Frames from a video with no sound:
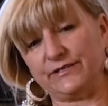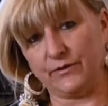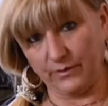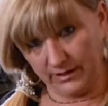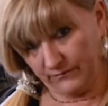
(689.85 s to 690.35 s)

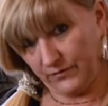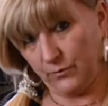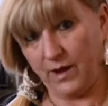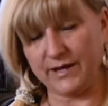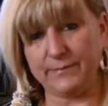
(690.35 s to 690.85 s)
So if you
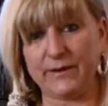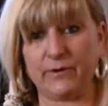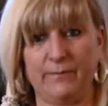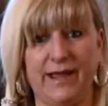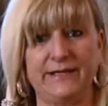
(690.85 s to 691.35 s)
want to be
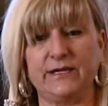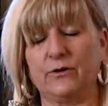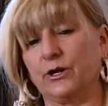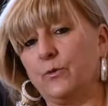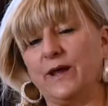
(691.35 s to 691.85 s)
reminded
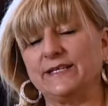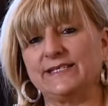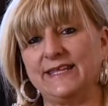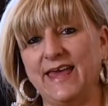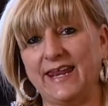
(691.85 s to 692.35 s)
or you want to
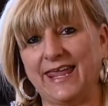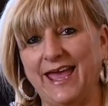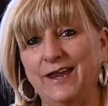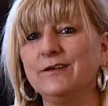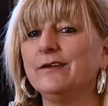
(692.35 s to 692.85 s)
see that
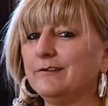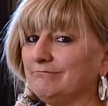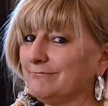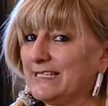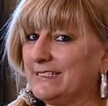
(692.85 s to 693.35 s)
again,
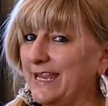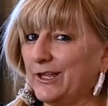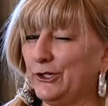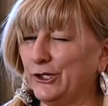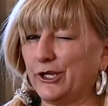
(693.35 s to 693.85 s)
take a
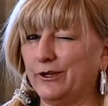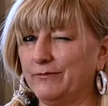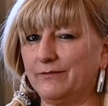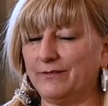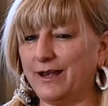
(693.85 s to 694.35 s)
look
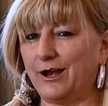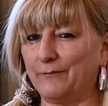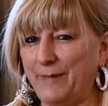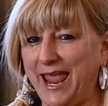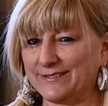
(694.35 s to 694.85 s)
in our
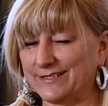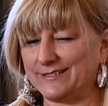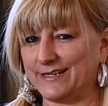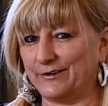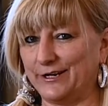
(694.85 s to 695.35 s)
past
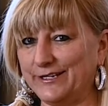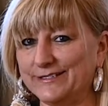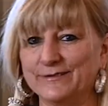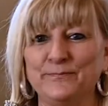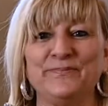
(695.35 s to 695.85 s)

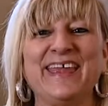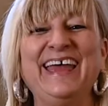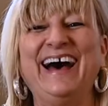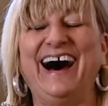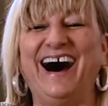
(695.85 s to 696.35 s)
series.
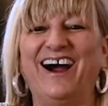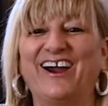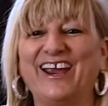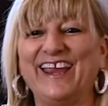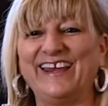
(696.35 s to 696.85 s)
All
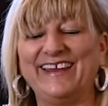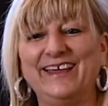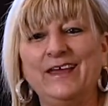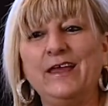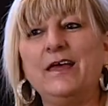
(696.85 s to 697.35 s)
right.
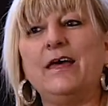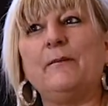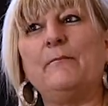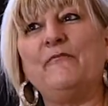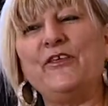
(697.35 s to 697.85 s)

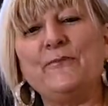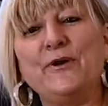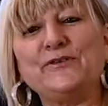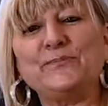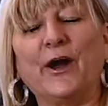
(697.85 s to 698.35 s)
For the
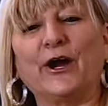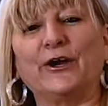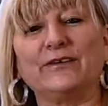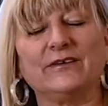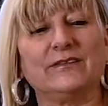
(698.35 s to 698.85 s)
most
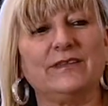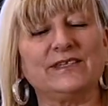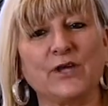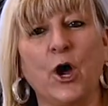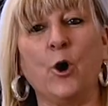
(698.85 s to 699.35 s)
part,
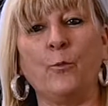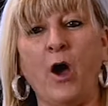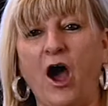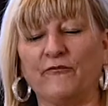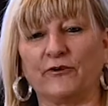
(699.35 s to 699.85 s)
this home
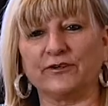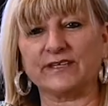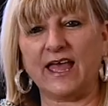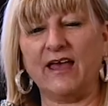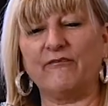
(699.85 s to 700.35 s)
offers
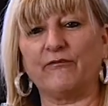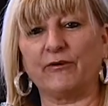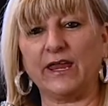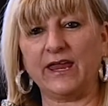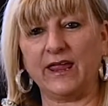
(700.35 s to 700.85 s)

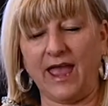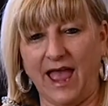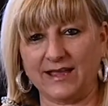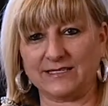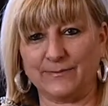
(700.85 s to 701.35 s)
every
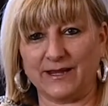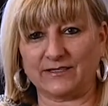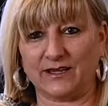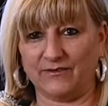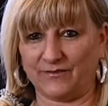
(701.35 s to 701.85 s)

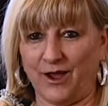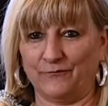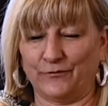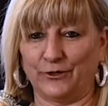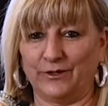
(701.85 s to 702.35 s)
aspect of
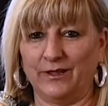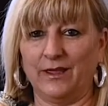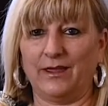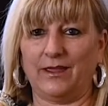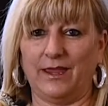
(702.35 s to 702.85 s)
comfort
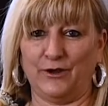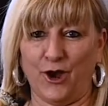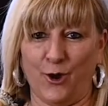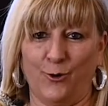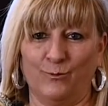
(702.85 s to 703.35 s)
and
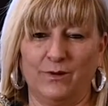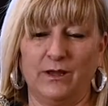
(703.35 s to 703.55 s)
home.